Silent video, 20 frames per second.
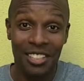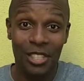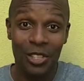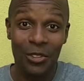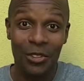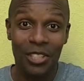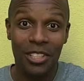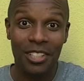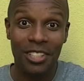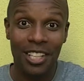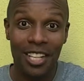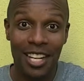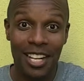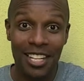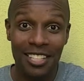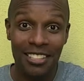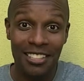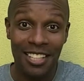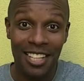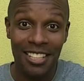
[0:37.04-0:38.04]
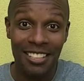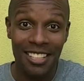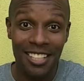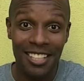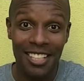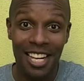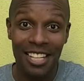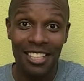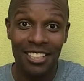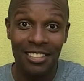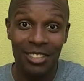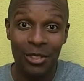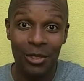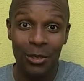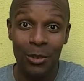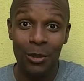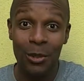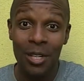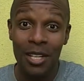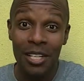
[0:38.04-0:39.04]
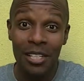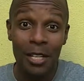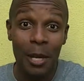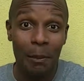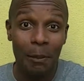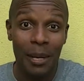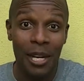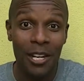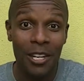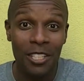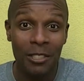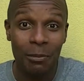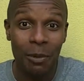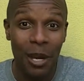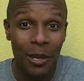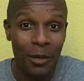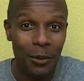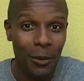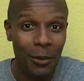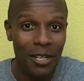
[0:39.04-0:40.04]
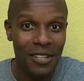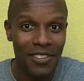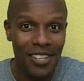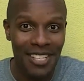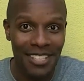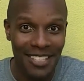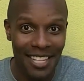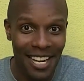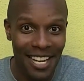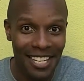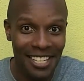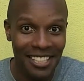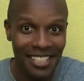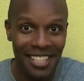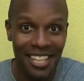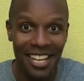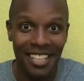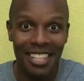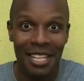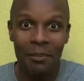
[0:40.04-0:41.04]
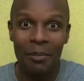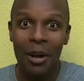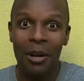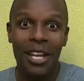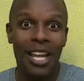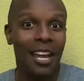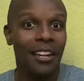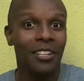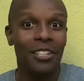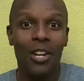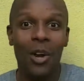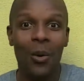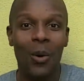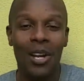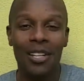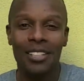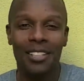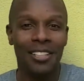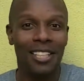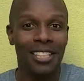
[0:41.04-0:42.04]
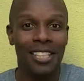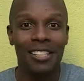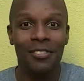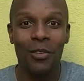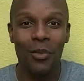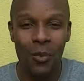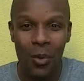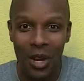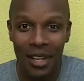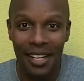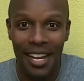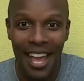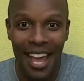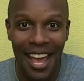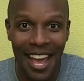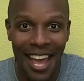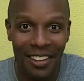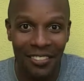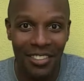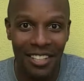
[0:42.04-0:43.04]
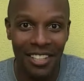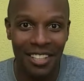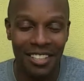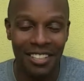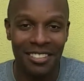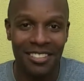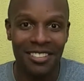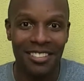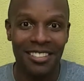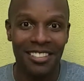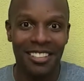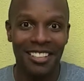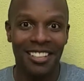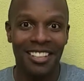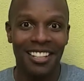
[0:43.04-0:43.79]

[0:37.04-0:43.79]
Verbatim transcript: Do you realize 1992? Your parents probably weren't even dating yet. They probably had no idea that they even wanted to have kids.